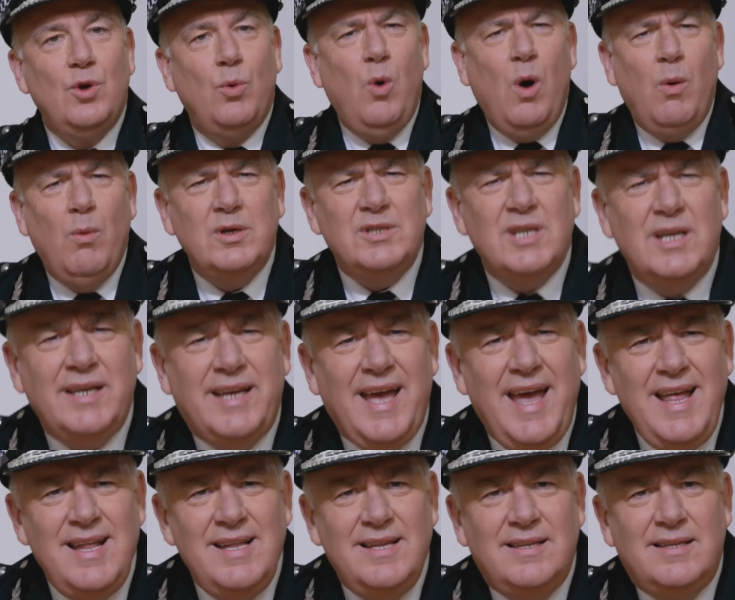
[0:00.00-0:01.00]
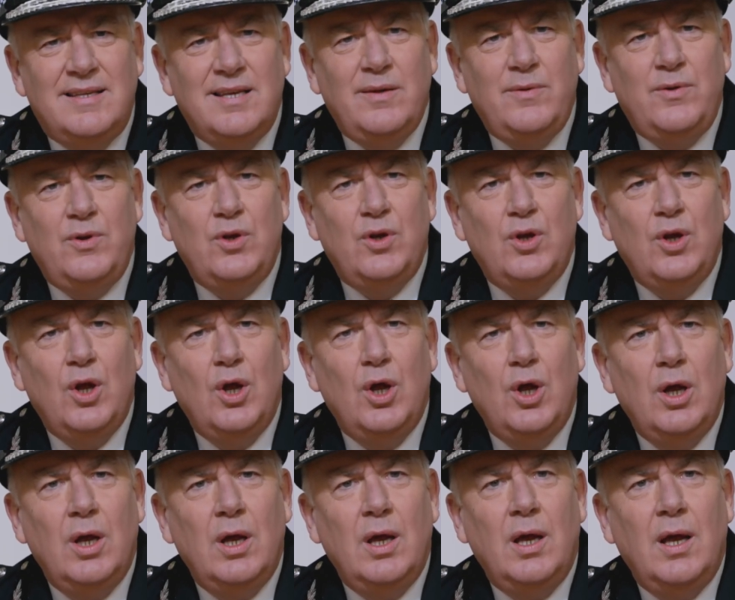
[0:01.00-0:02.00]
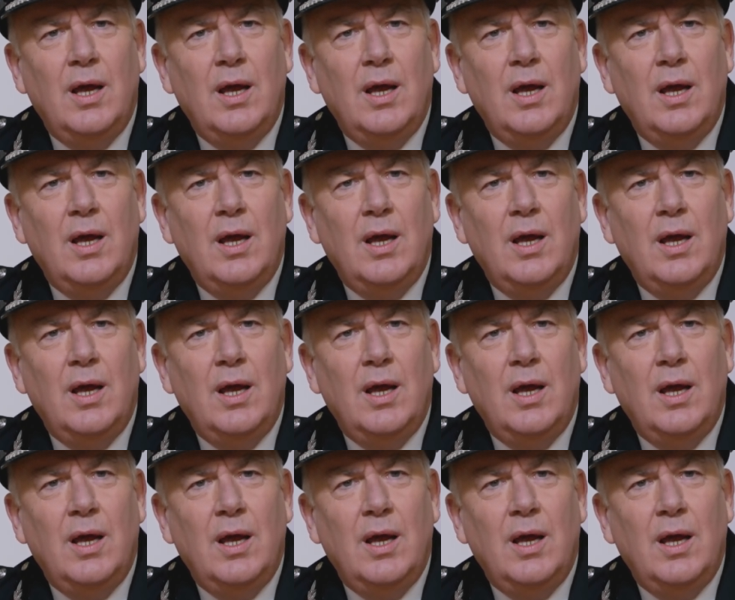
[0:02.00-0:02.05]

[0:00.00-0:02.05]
what was it again? You